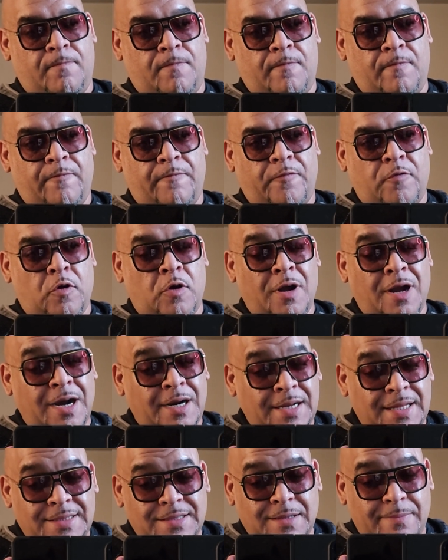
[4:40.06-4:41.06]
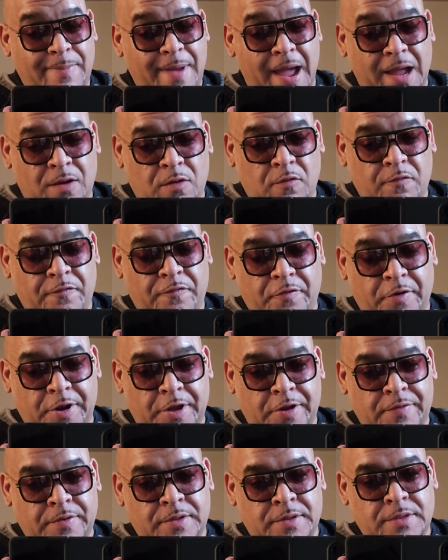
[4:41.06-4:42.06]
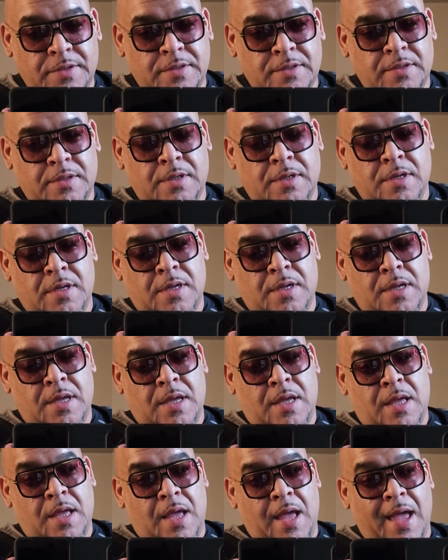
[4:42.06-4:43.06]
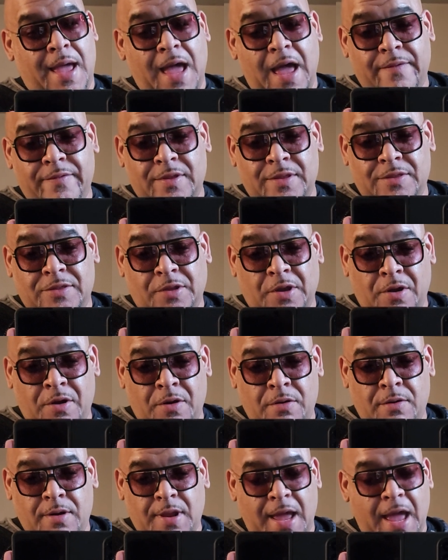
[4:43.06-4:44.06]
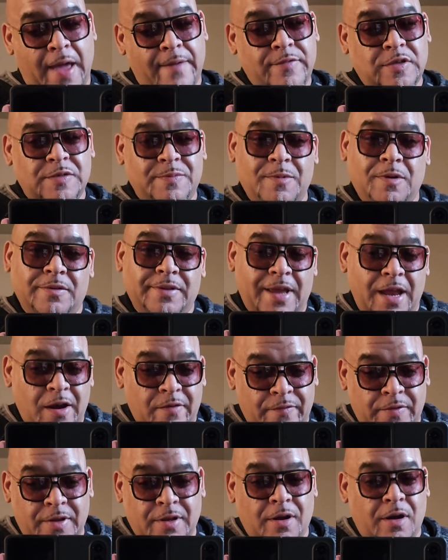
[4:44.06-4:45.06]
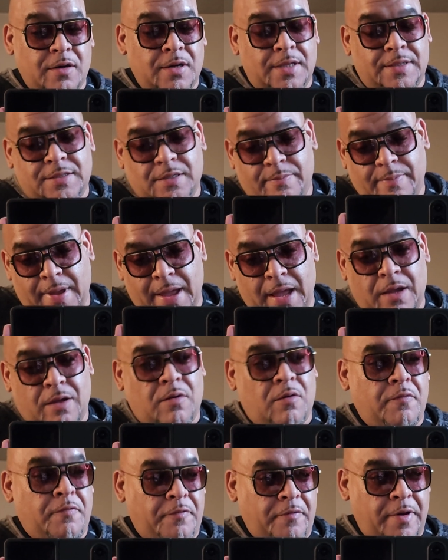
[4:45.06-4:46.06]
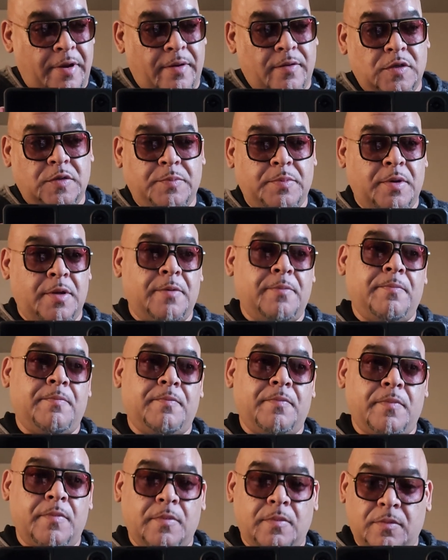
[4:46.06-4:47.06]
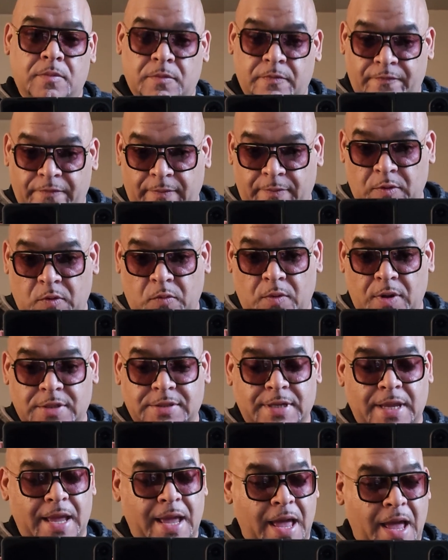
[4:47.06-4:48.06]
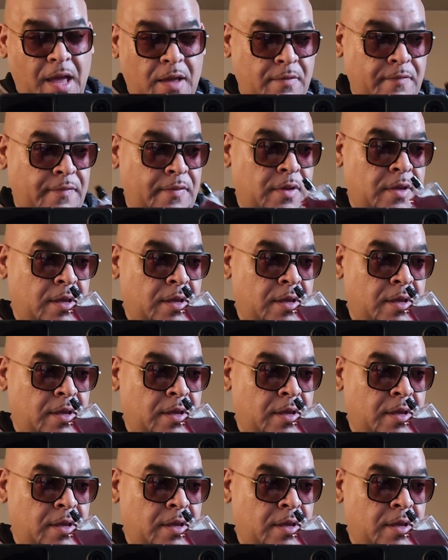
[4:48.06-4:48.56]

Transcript: for a honey tobacco fragrance, I have it third. I haven't smelled every honey tobacco fragrance, but from the ones I have,